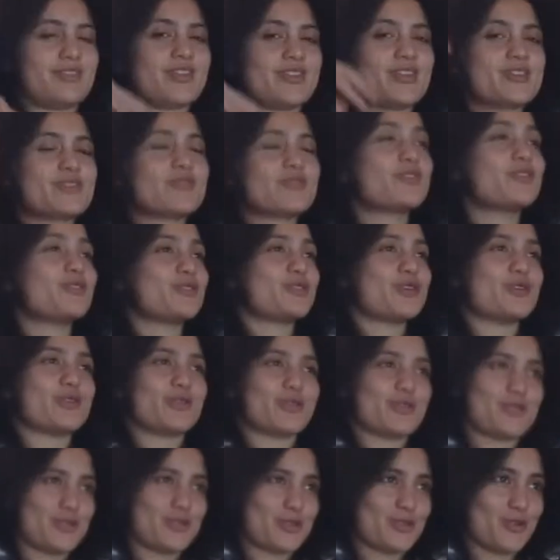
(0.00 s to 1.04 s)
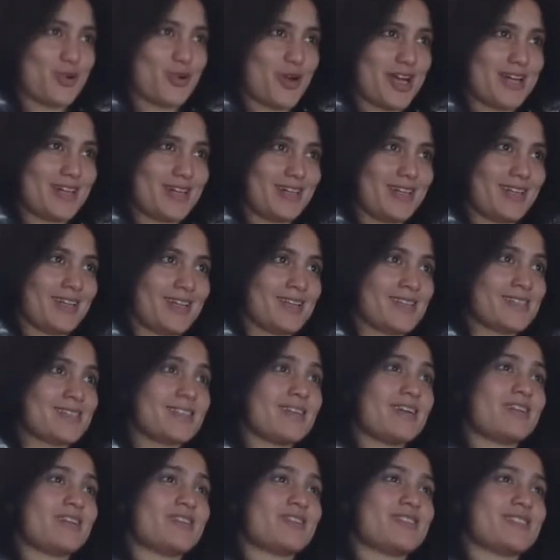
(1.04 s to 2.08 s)
those of you who don't know the story, Lizzie
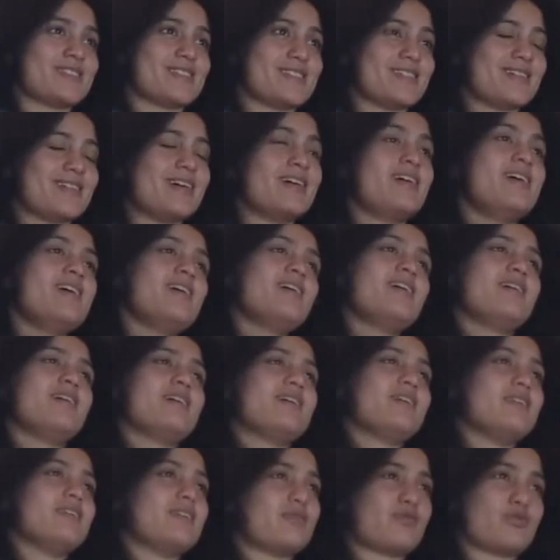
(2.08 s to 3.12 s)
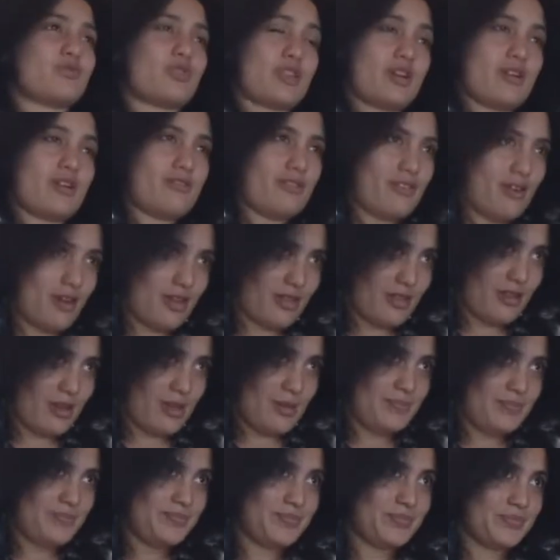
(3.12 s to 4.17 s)
and her sister lived with their father.
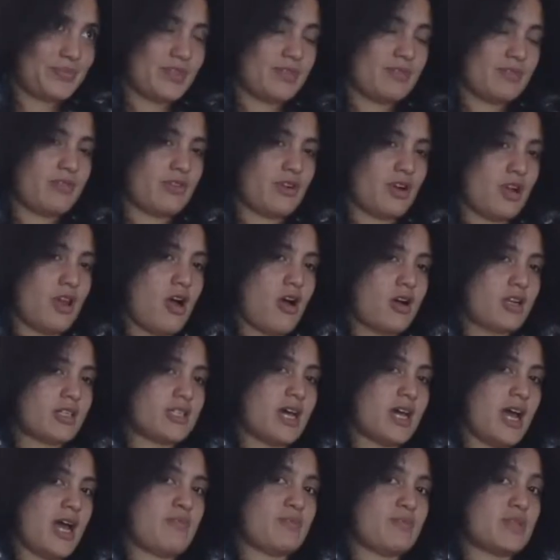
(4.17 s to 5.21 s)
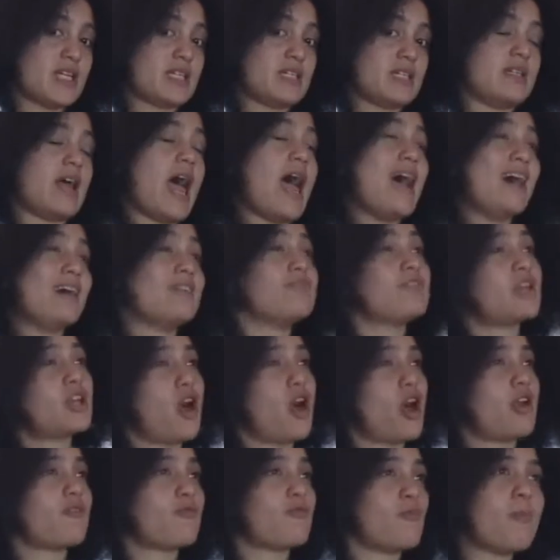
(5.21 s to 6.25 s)
For a long time they didn't have a
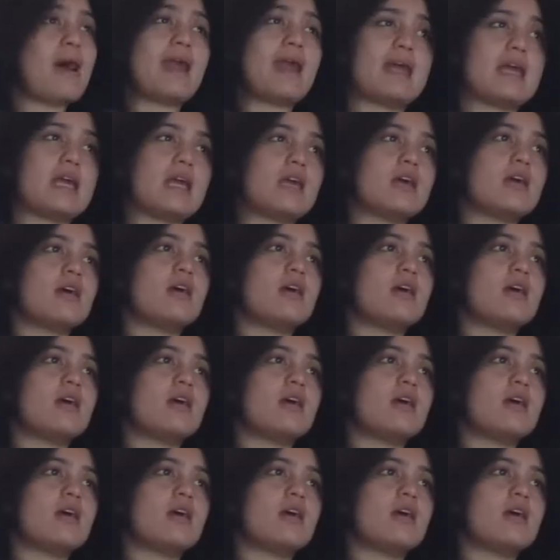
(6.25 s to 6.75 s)
lot of money.